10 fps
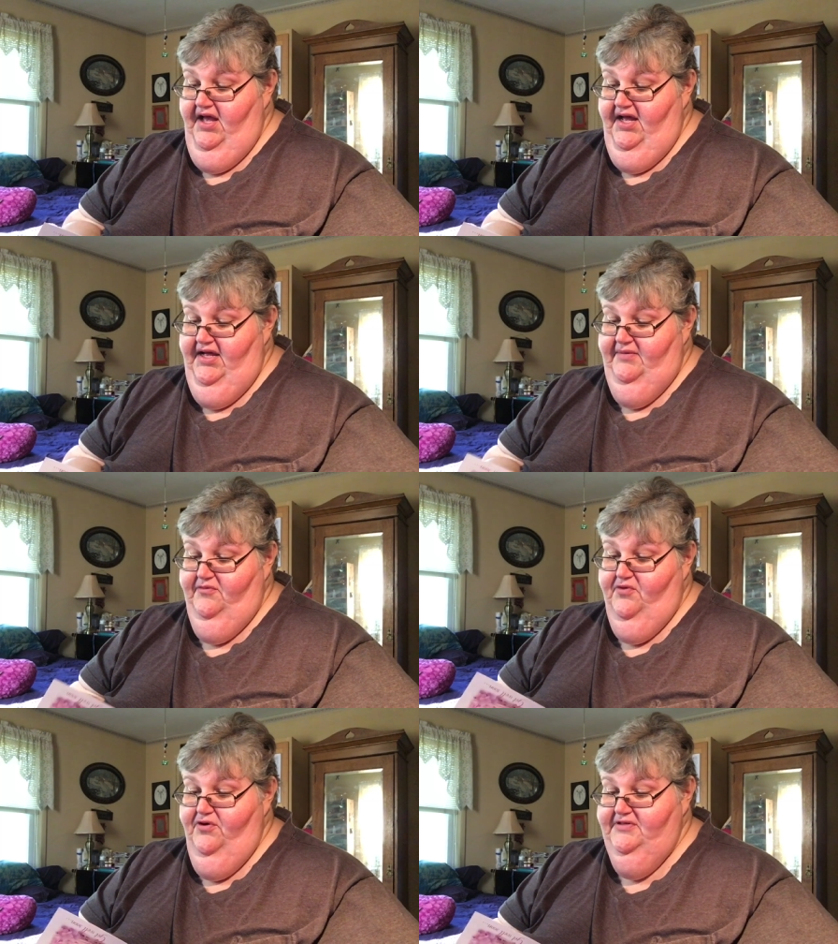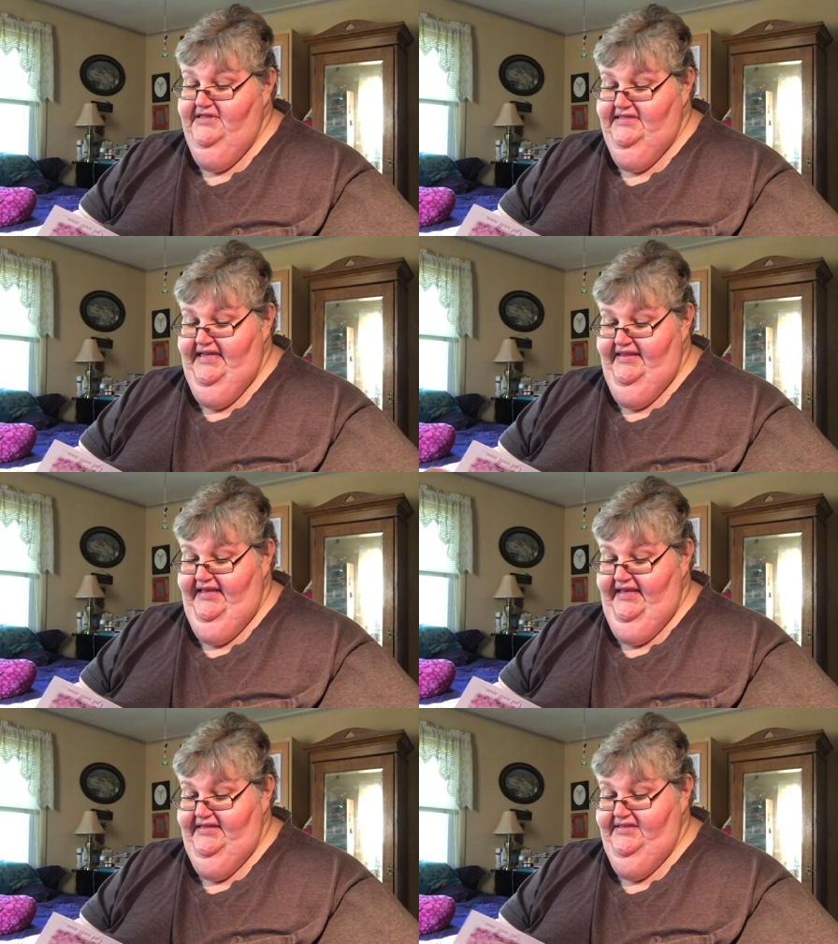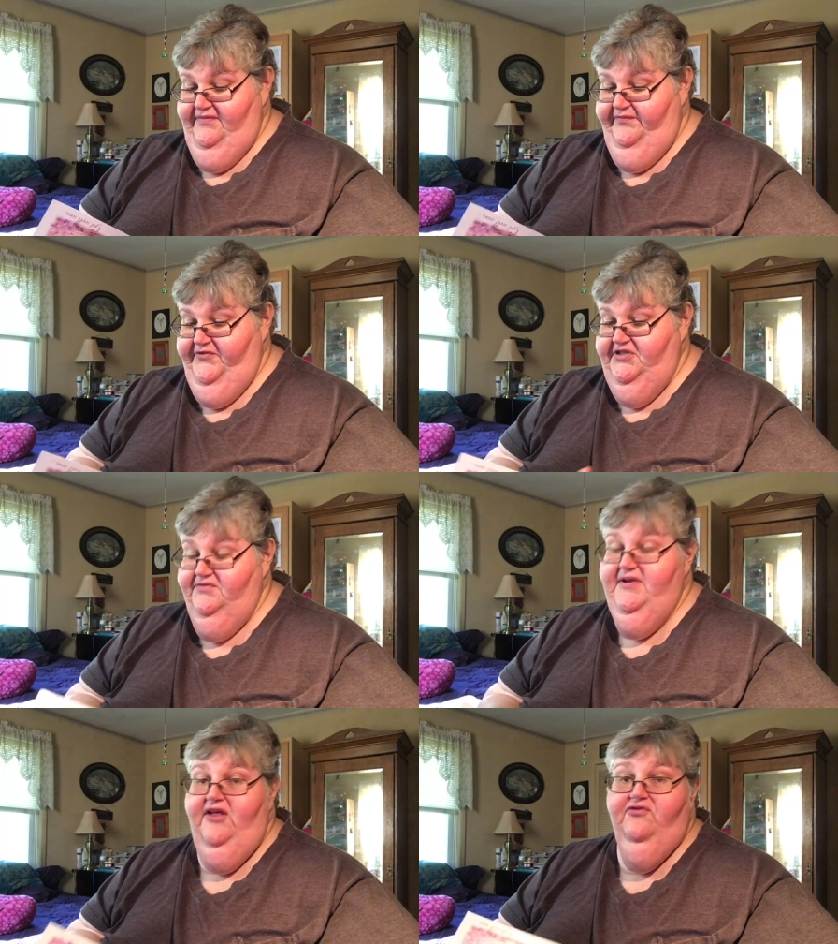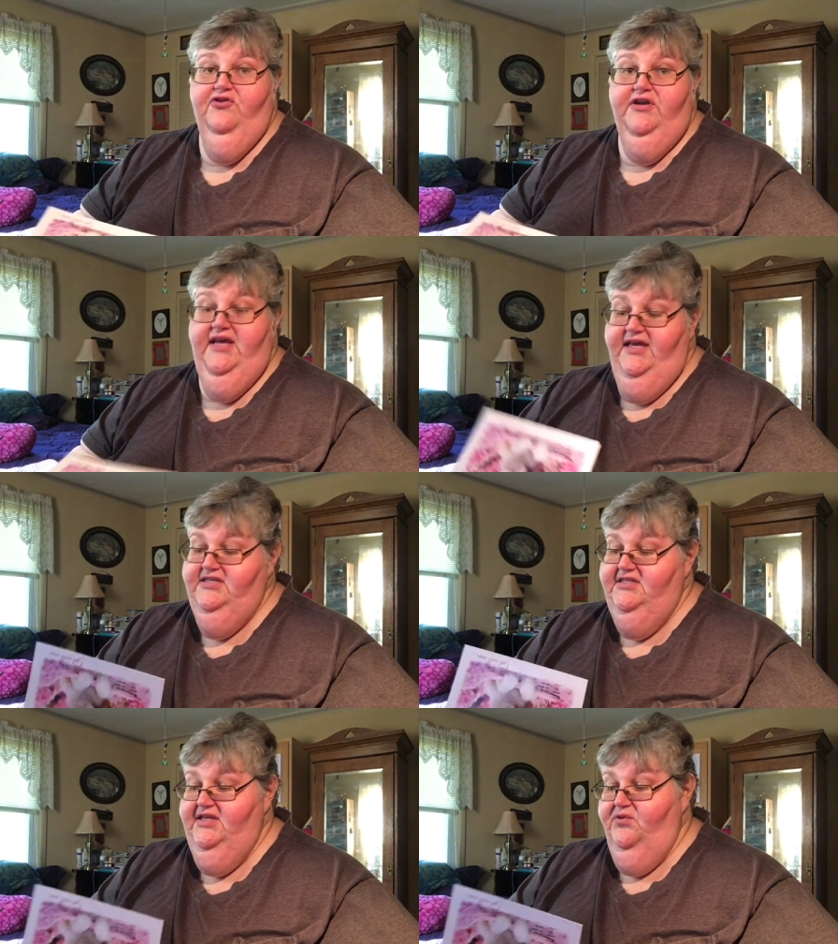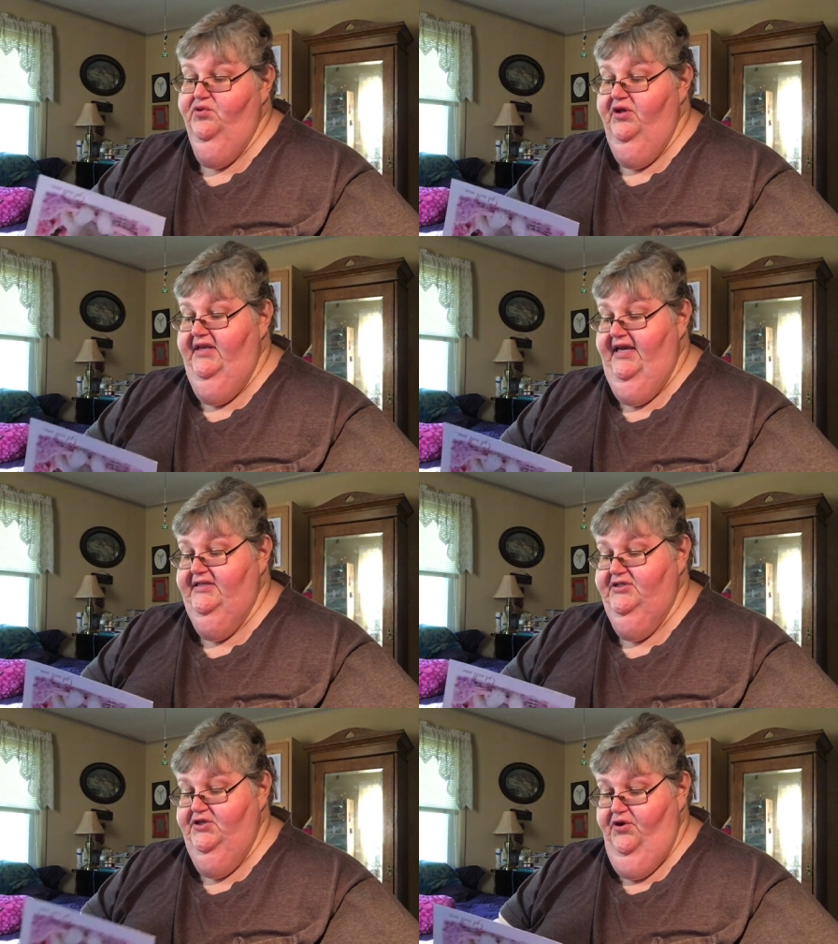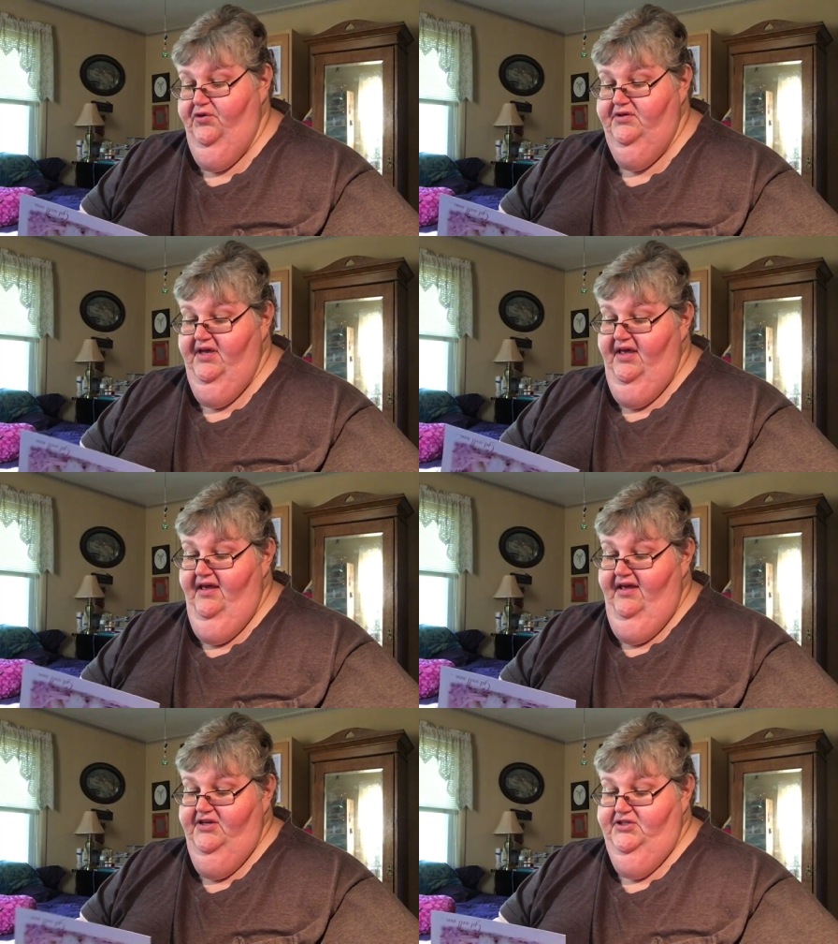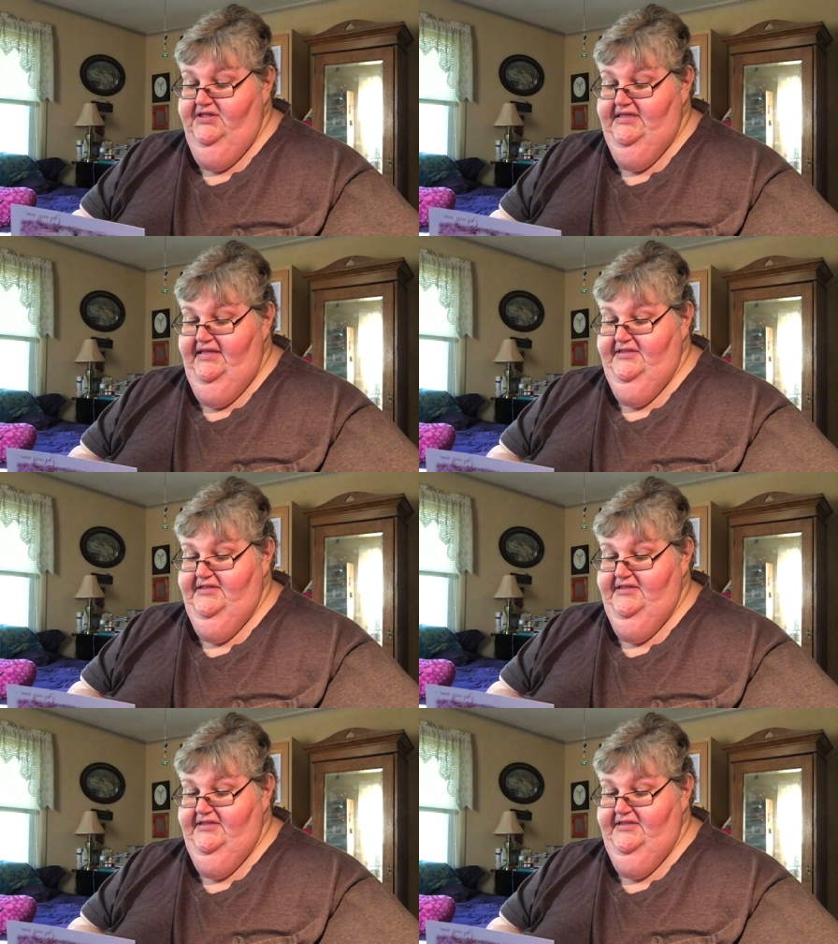Um, Rosa sent these. She's from California, and she sent a really nice note. She sent